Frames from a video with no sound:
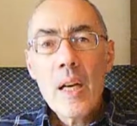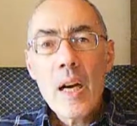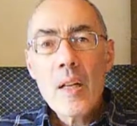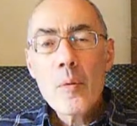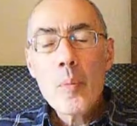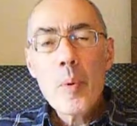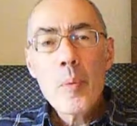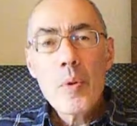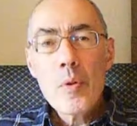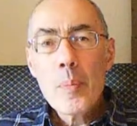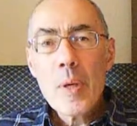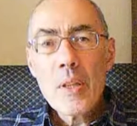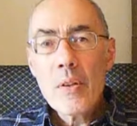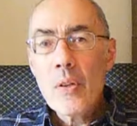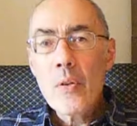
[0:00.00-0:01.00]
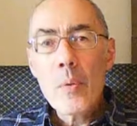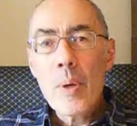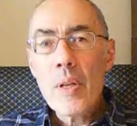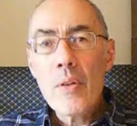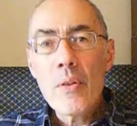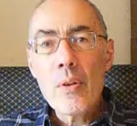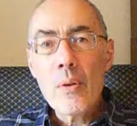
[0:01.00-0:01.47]
and we were expecting
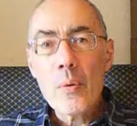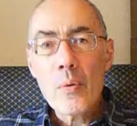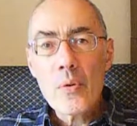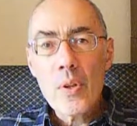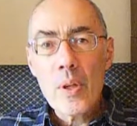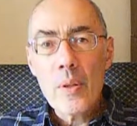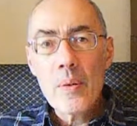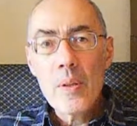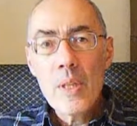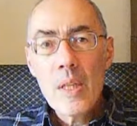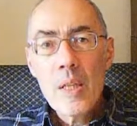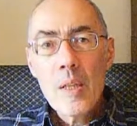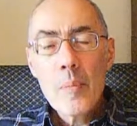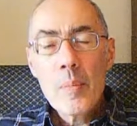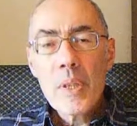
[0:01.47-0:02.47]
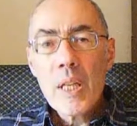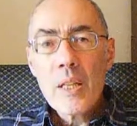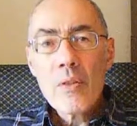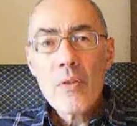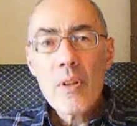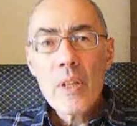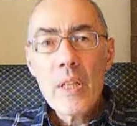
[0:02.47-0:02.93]
20 or so but
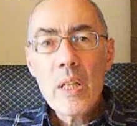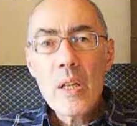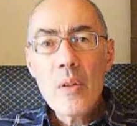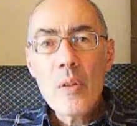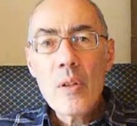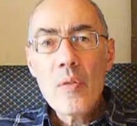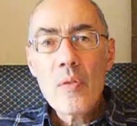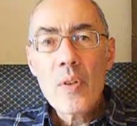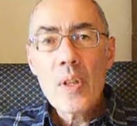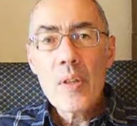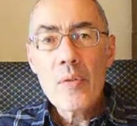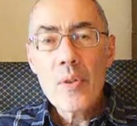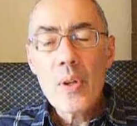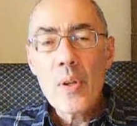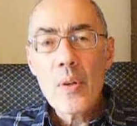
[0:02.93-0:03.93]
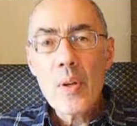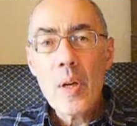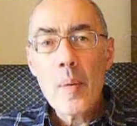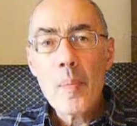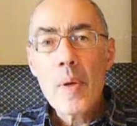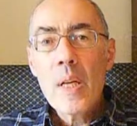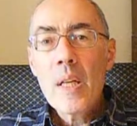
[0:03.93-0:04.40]
actually only five turned
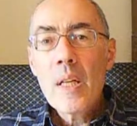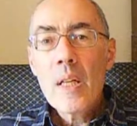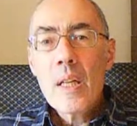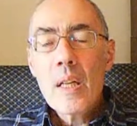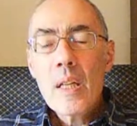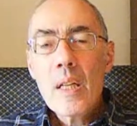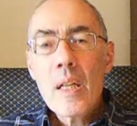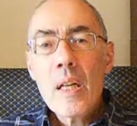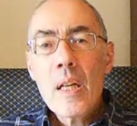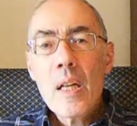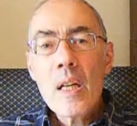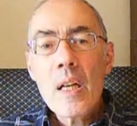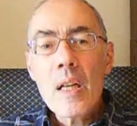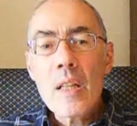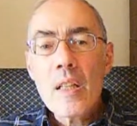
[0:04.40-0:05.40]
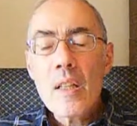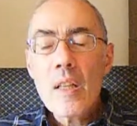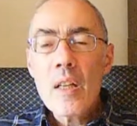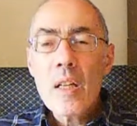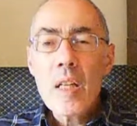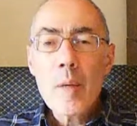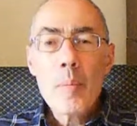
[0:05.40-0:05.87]
up and a